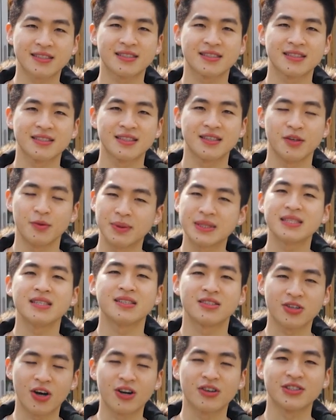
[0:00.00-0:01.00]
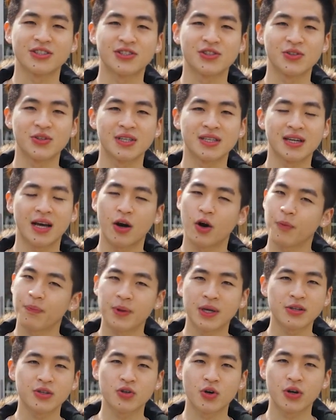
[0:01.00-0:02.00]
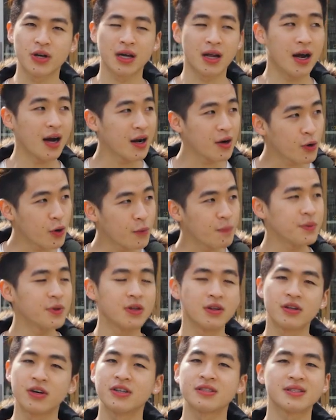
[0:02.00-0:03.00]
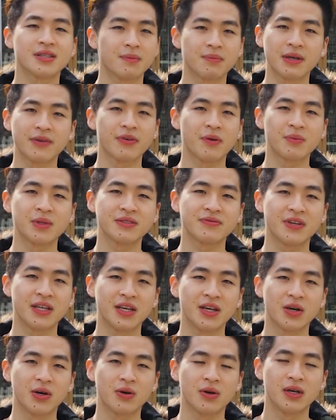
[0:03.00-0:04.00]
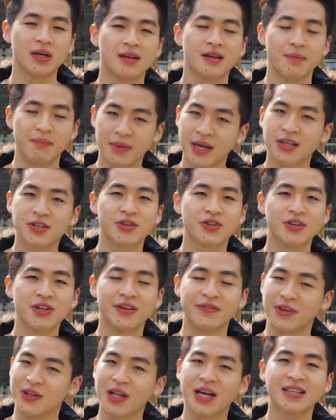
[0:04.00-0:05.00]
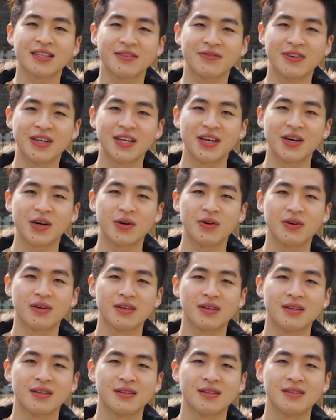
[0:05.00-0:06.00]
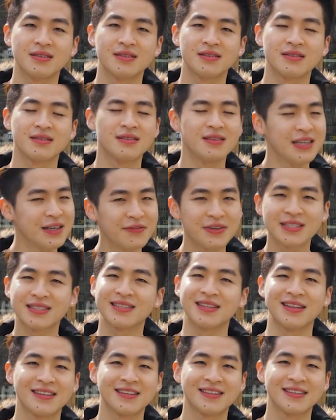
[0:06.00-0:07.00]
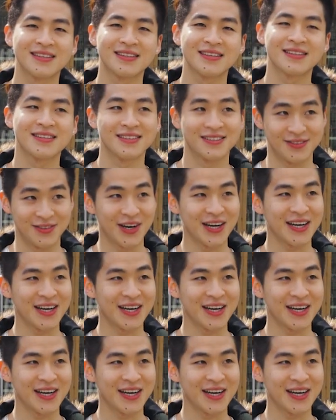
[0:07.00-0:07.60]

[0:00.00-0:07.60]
ex-UBC Sauder student. I hope you enjoyed the video. Hope you enjoyed the tour. Make sure if you enjoyed the video, give us a like, right?